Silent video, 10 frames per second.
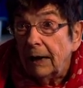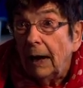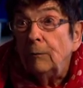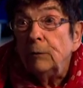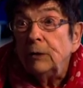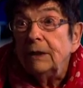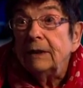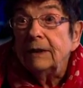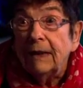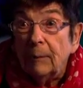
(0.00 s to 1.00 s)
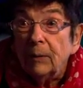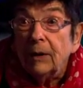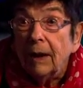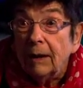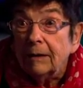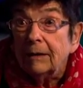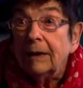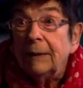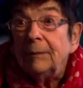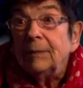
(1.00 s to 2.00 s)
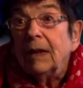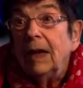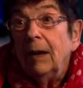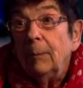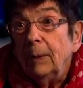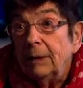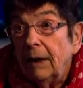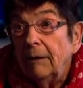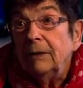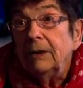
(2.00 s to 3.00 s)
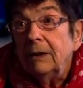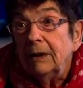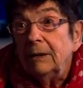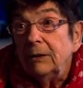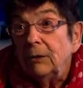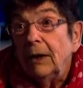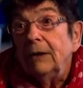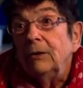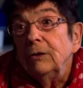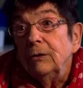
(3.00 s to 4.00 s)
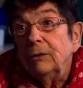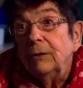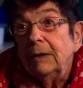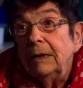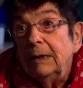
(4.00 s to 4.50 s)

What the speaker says: I wouldn't accept that. But trying to